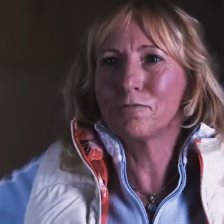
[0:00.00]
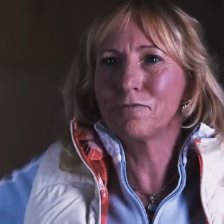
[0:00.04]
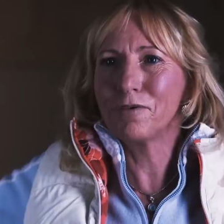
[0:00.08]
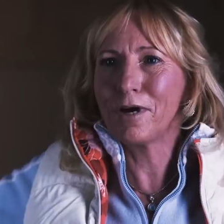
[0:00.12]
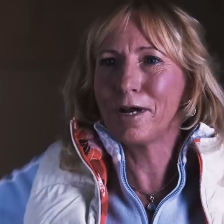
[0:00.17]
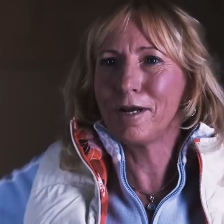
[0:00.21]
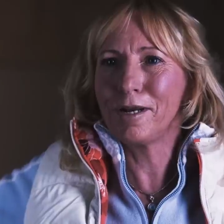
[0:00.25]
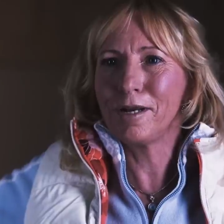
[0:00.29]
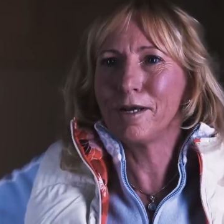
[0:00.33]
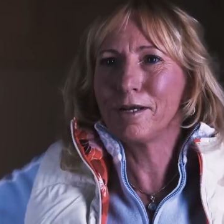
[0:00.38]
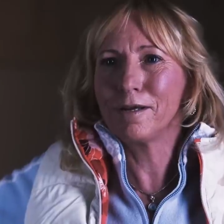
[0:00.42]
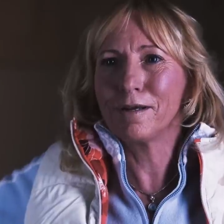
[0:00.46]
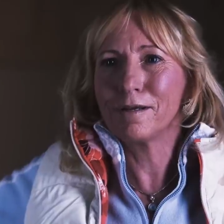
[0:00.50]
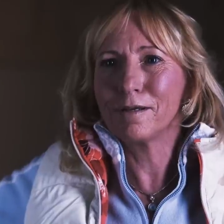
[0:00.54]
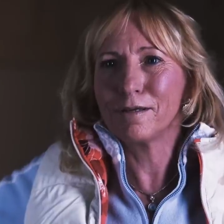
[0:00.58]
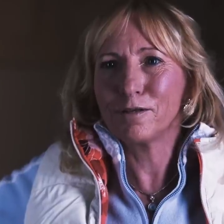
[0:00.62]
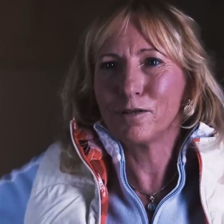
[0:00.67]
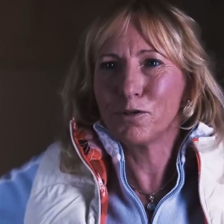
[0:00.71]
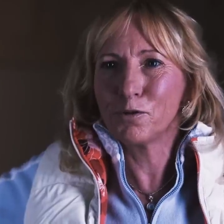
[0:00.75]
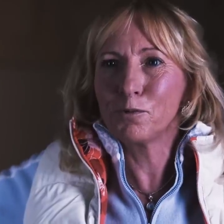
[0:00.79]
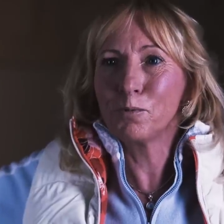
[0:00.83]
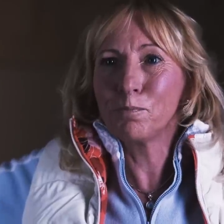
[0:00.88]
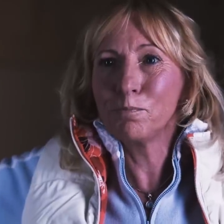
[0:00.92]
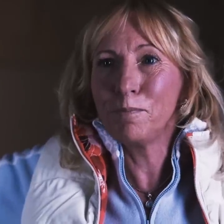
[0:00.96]
fighting,
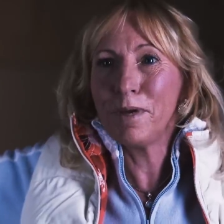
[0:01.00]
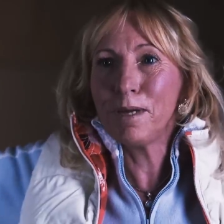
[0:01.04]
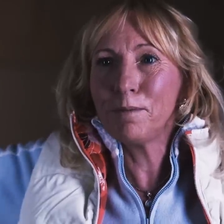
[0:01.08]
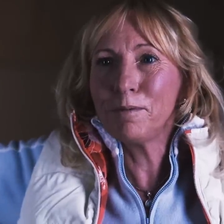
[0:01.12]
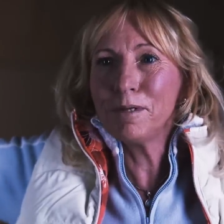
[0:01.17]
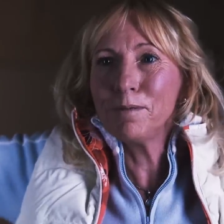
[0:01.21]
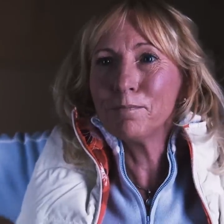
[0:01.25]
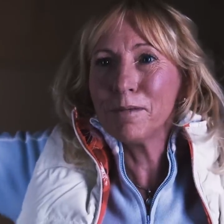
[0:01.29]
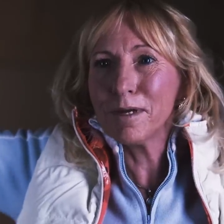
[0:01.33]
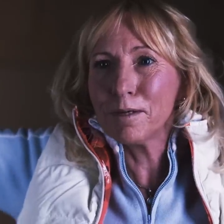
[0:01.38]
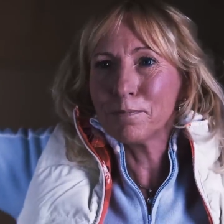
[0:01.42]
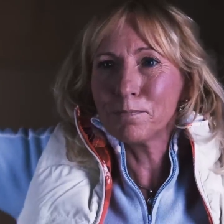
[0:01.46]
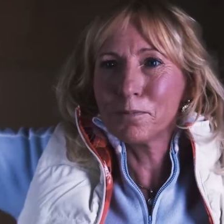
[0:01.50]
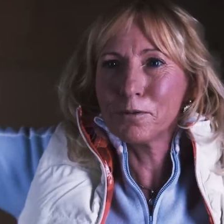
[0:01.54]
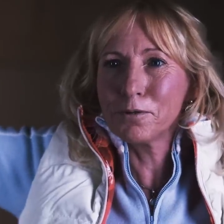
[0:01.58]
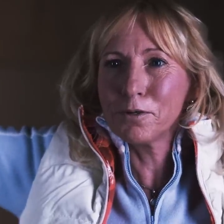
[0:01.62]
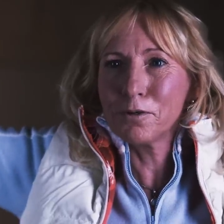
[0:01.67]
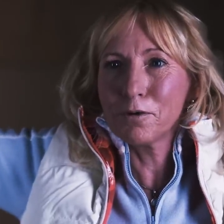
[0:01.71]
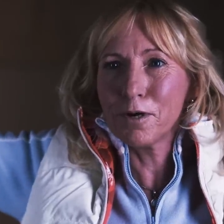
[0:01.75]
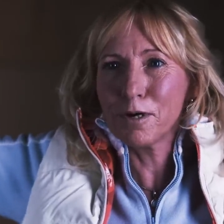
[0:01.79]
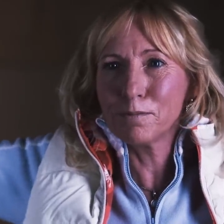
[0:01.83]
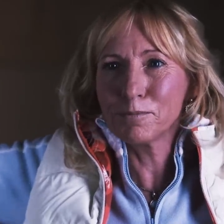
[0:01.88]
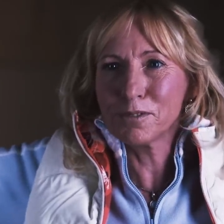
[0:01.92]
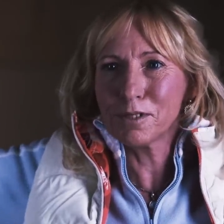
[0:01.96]
you maybe might put
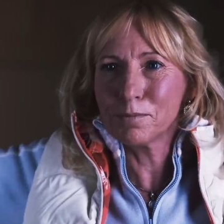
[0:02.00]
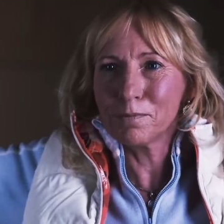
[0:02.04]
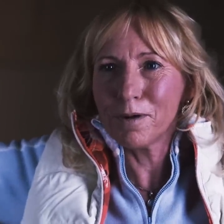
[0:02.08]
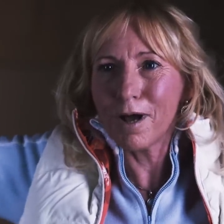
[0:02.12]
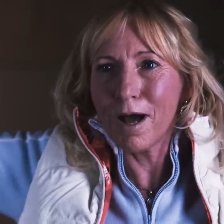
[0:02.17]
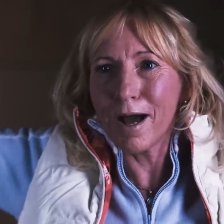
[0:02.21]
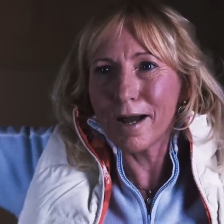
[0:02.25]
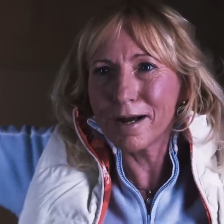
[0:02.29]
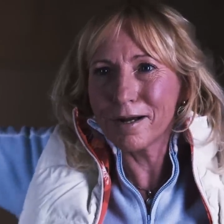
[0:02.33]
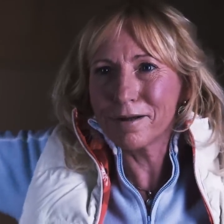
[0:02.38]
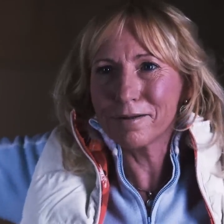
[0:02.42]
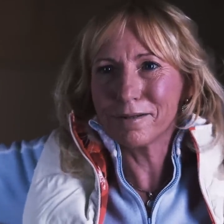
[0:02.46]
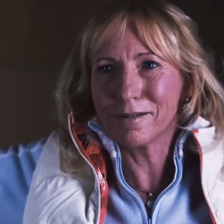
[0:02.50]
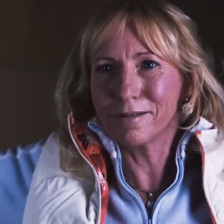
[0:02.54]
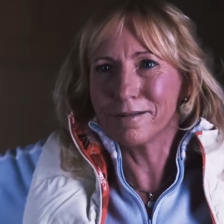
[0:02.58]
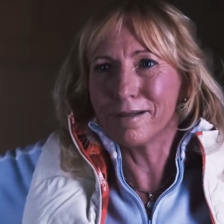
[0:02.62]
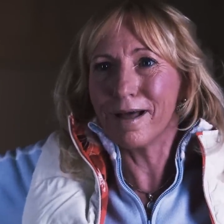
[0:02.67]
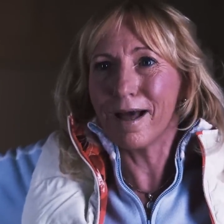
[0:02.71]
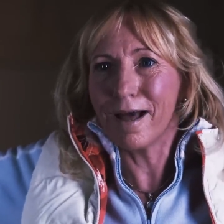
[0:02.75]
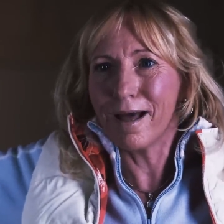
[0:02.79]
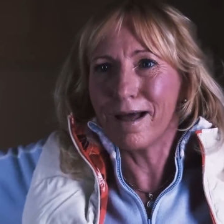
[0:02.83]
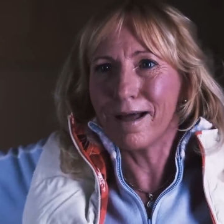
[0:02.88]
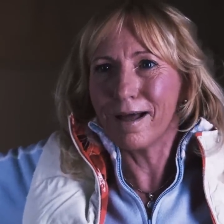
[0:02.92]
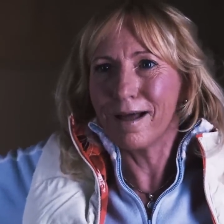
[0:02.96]
your arms up higher than that.